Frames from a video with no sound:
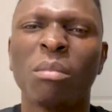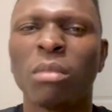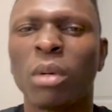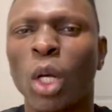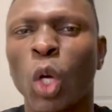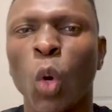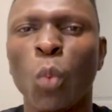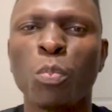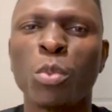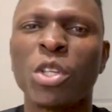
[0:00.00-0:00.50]

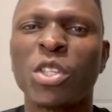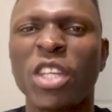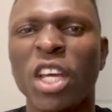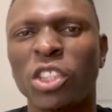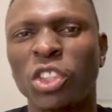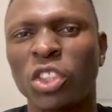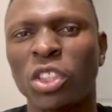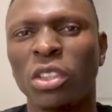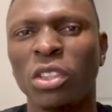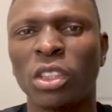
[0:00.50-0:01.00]

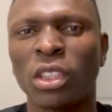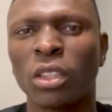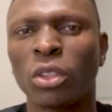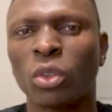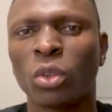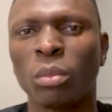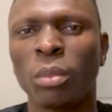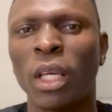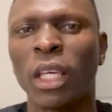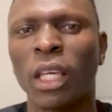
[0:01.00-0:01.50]
computation just
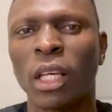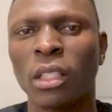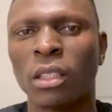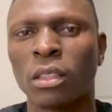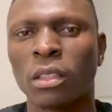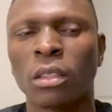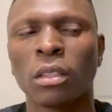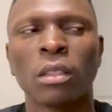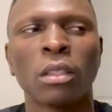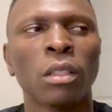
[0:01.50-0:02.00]
to make
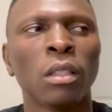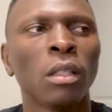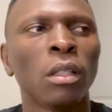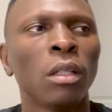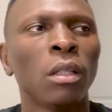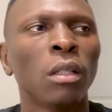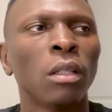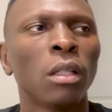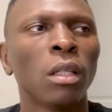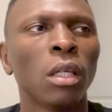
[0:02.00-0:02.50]
it,
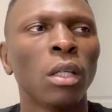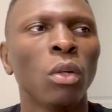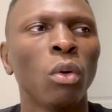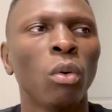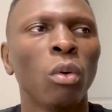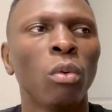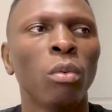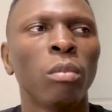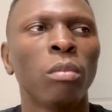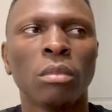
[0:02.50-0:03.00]
you
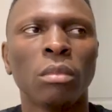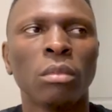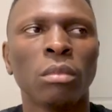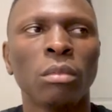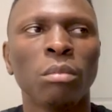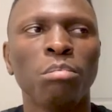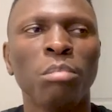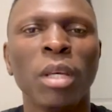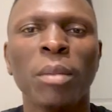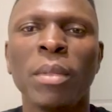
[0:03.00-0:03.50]
know,
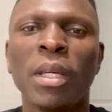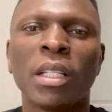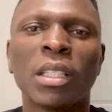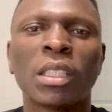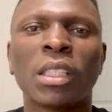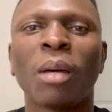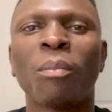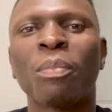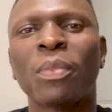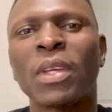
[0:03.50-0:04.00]
mimic
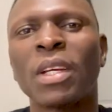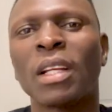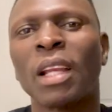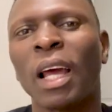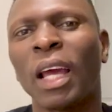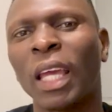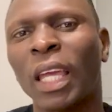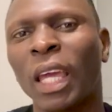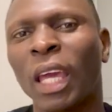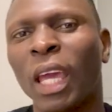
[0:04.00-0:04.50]
something
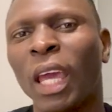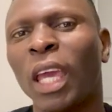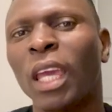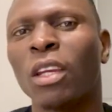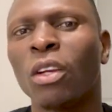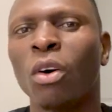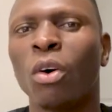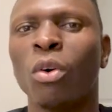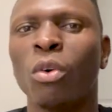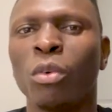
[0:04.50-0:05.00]
like you
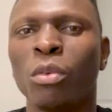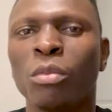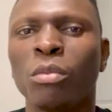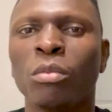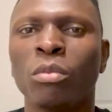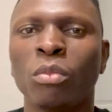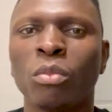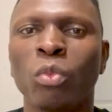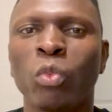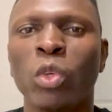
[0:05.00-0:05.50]
know,
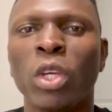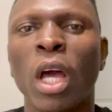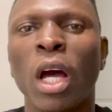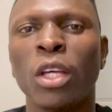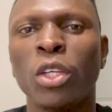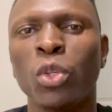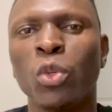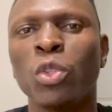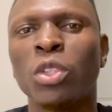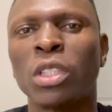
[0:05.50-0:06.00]
we are
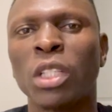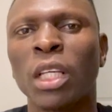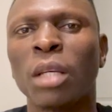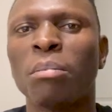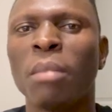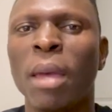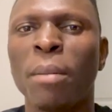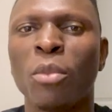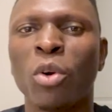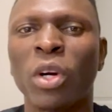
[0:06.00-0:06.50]
using
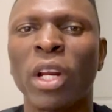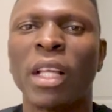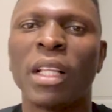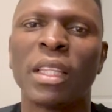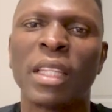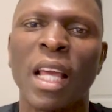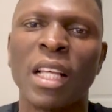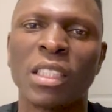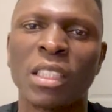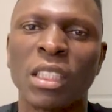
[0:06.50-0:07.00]
memory
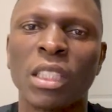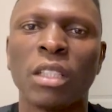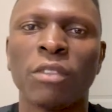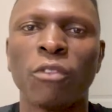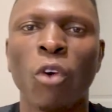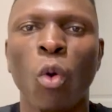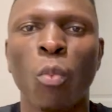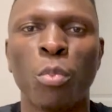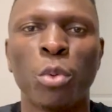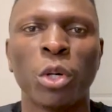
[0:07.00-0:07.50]
intensive
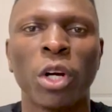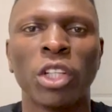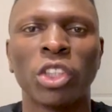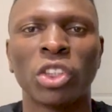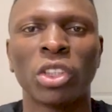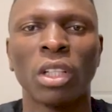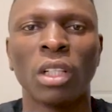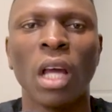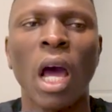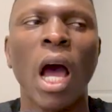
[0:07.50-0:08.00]

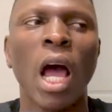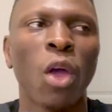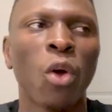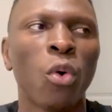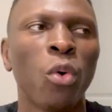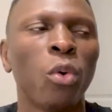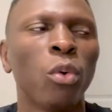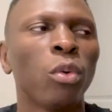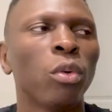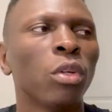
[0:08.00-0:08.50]
operation
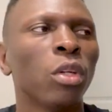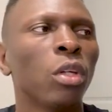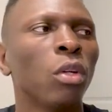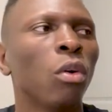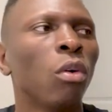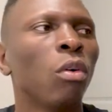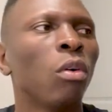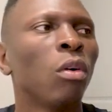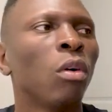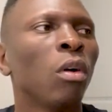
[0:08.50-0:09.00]
IO, you
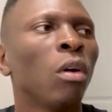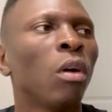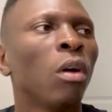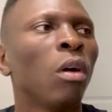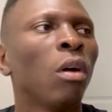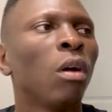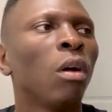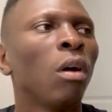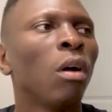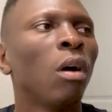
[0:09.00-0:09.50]
know,
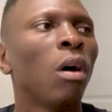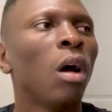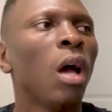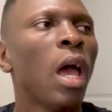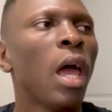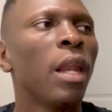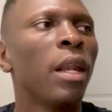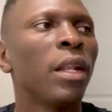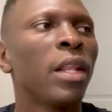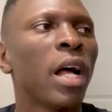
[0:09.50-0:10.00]

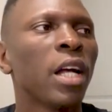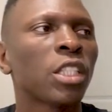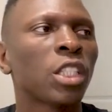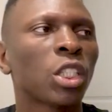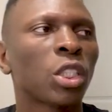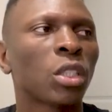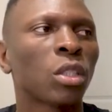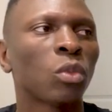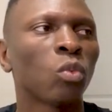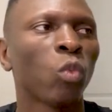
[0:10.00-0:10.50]
and
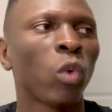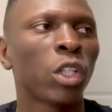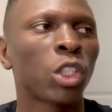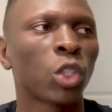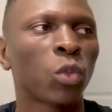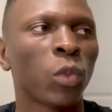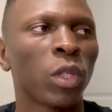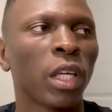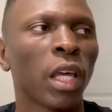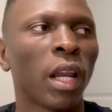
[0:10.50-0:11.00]
that's what
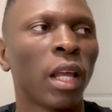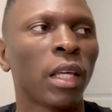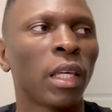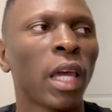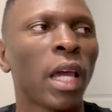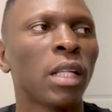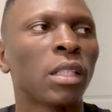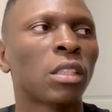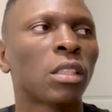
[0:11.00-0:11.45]
we're gonna get.